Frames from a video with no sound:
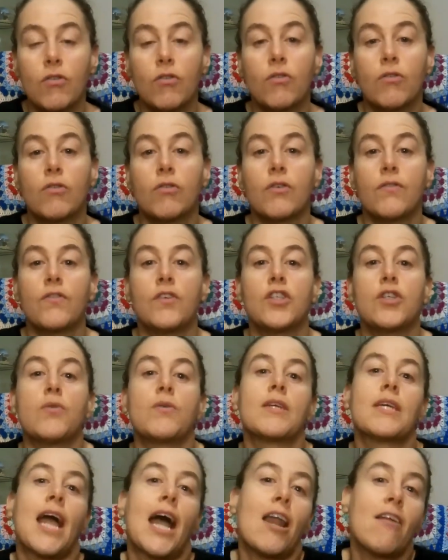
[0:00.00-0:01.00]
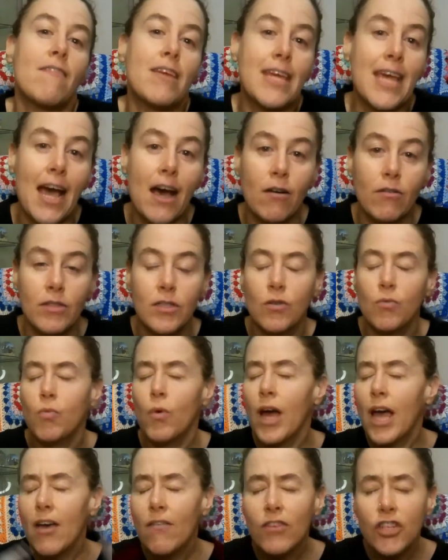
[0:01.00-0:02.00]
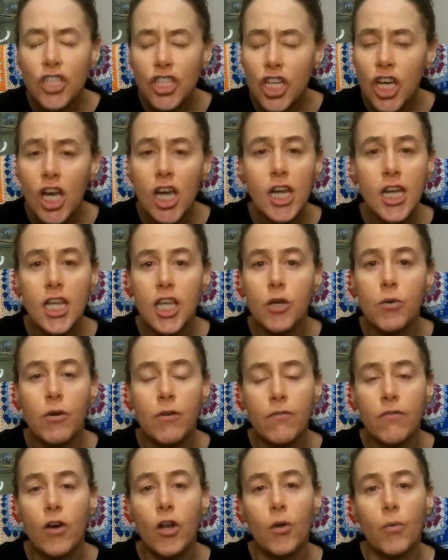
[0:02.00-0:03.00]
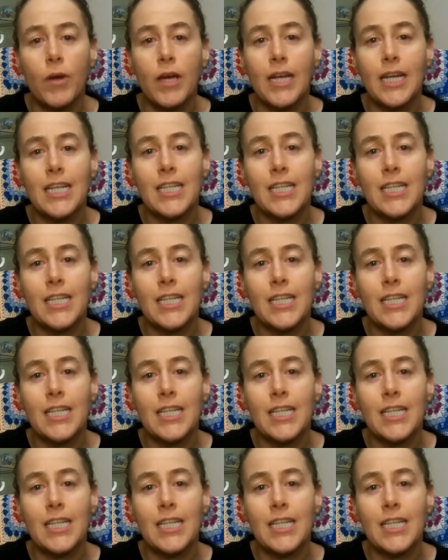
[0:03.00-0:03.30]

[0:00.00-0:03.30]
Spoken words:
or if you're doing calorie counting, whatever journey you are following,